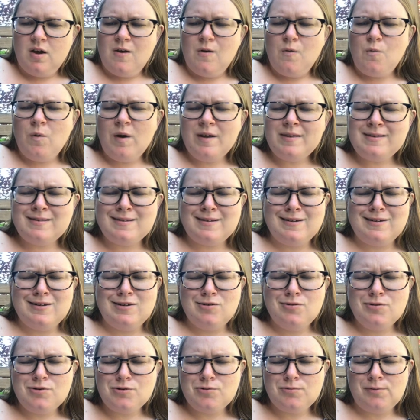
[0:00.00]
What's
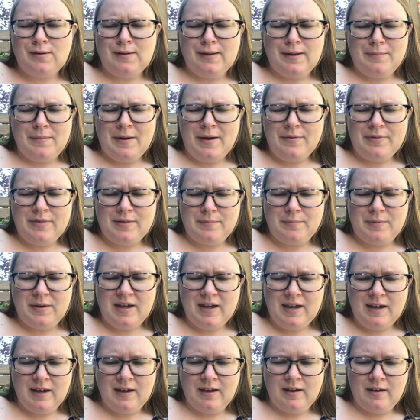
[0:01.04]
unusual about the
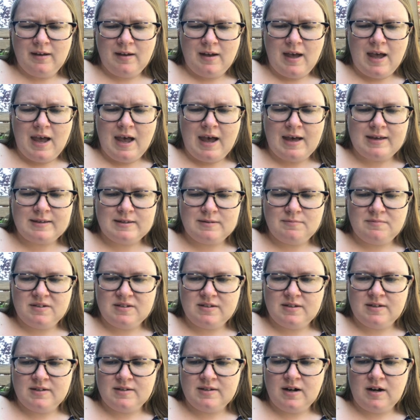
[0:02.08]
pig? Asked
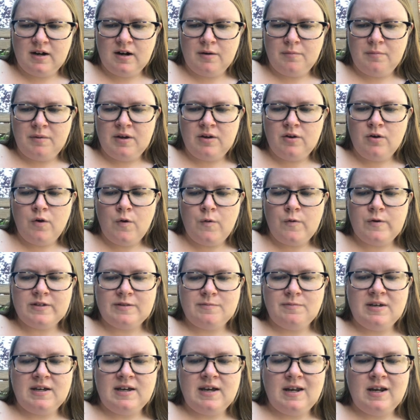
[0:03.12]
Mrs. Zuckerman, who was
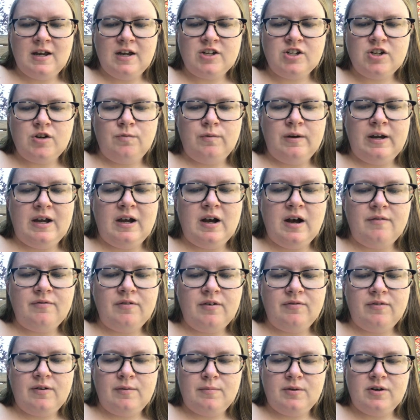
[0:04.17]
beginning to recover
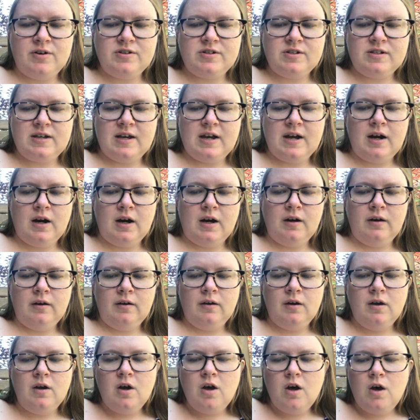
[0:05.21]
from her scare.
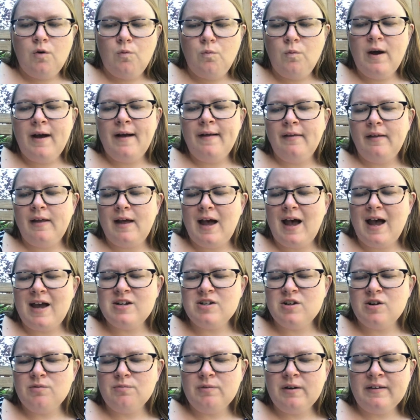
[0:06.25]
Well, I
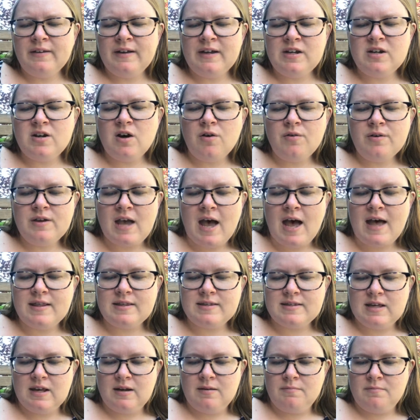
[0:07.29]
don't really know yet,
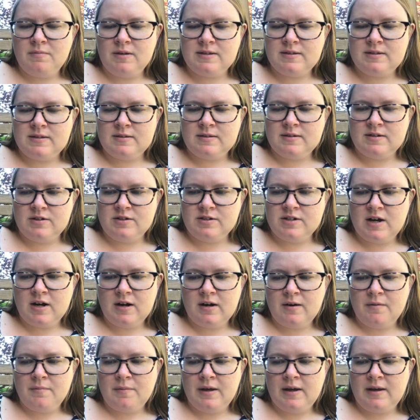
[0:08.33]
said Mr.
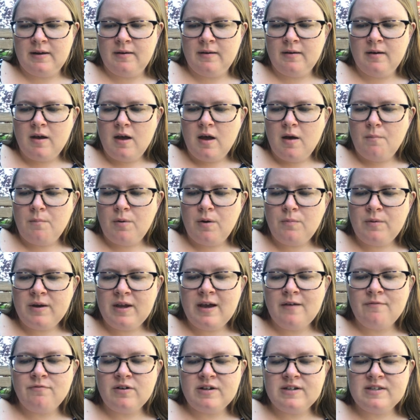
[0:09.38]
Zuckerman, but we
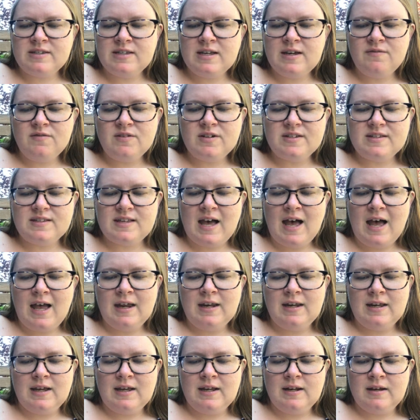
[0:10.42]
have received a
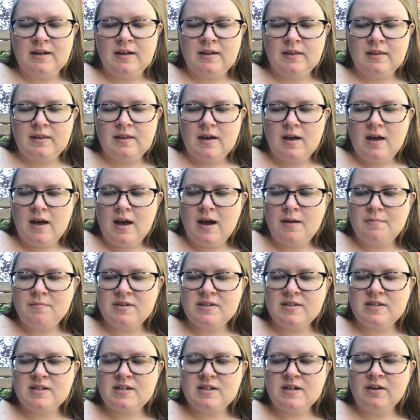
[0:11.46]
sign, Edith, a
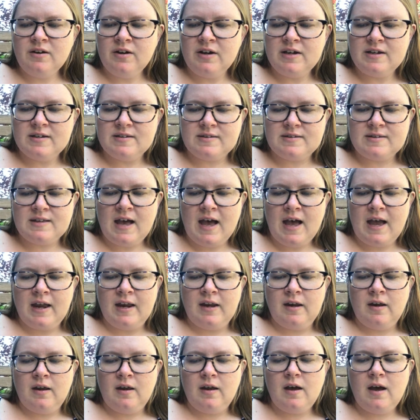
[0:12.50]
mysterious
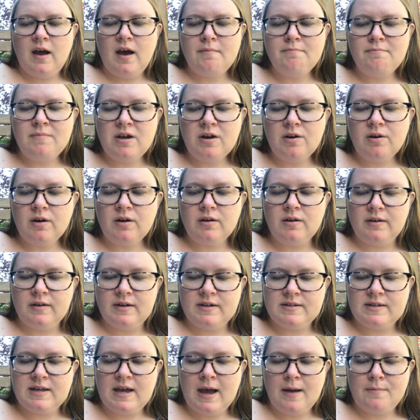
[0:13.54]
sign. A miracle
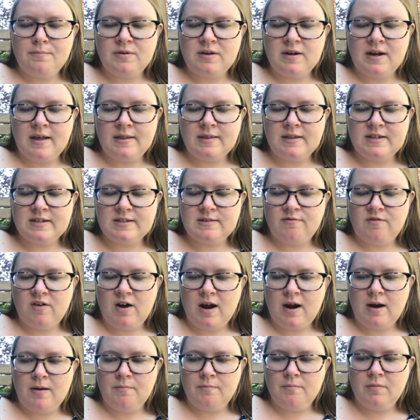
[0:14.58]
has happened on this
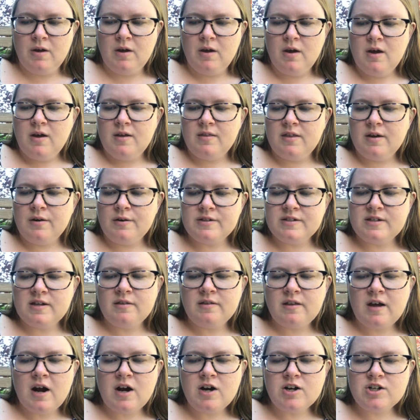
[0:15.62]
farm. There is a
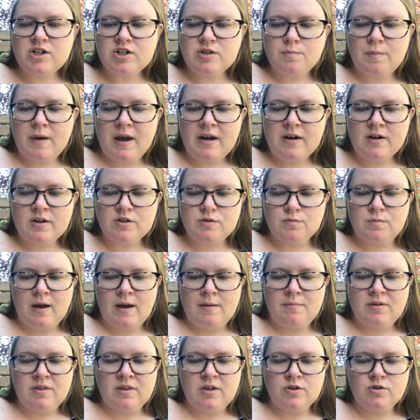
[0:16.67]
large spider's
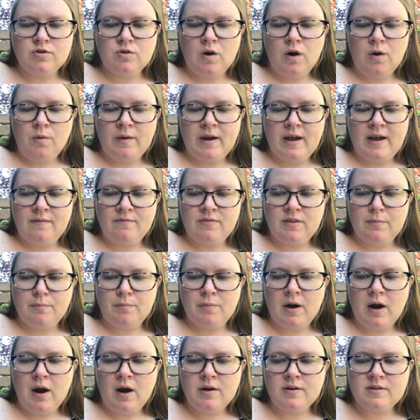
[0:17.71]
web in the doorway of the
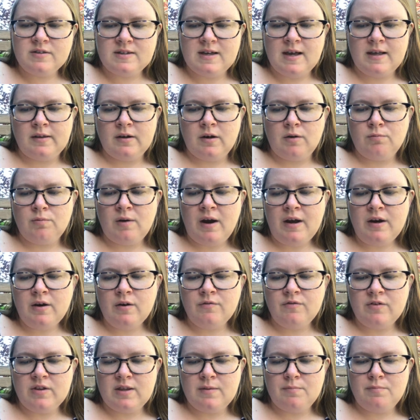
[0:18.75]
barn cellar right
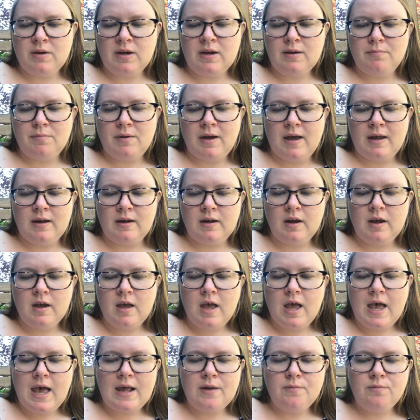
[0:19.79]
over the pig pen,
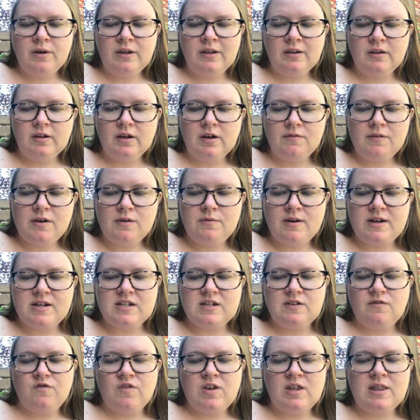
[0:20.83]
and when Lurvy went
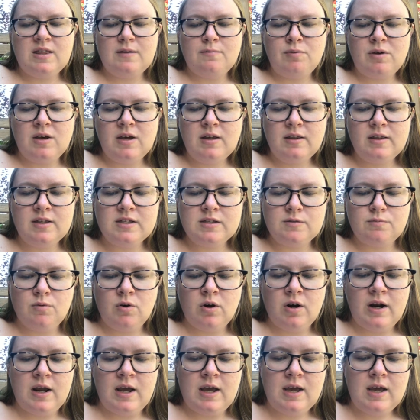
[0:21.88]
to feed the pig this
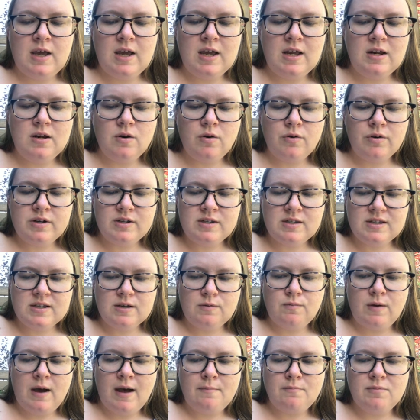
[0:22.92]
morning, he noticed the
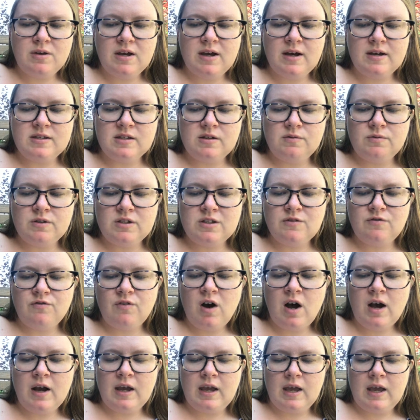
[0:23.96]
web because it was
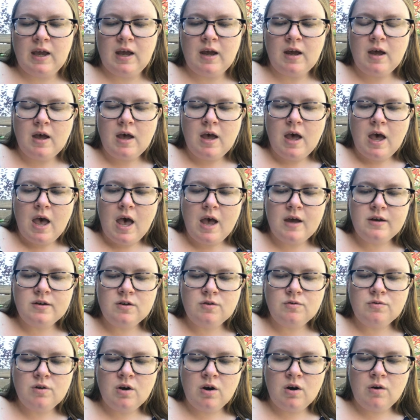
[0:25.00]
foggy, and
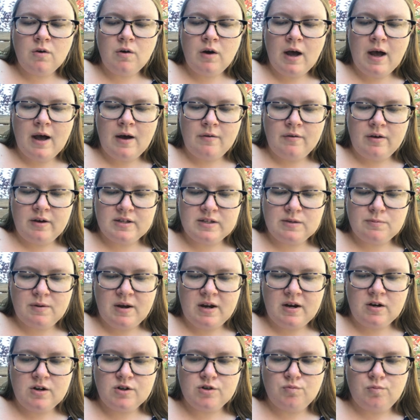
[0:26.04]
you know how a
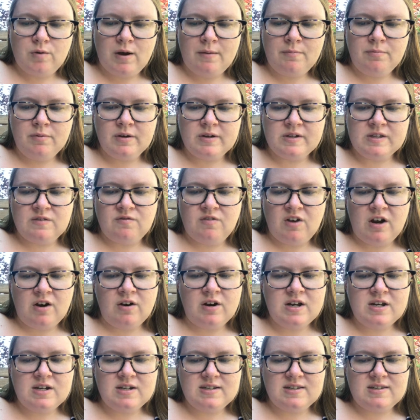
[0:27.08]
spider's web looks
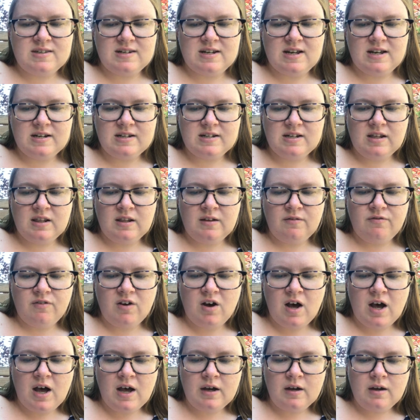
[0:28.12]
very distinct in the
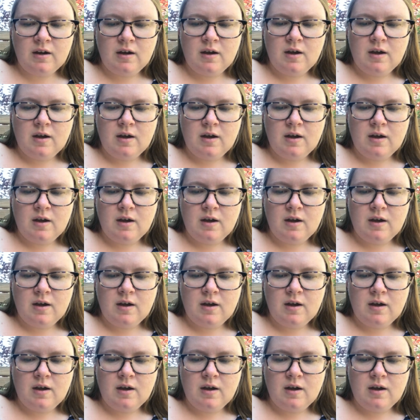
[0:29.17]
fog?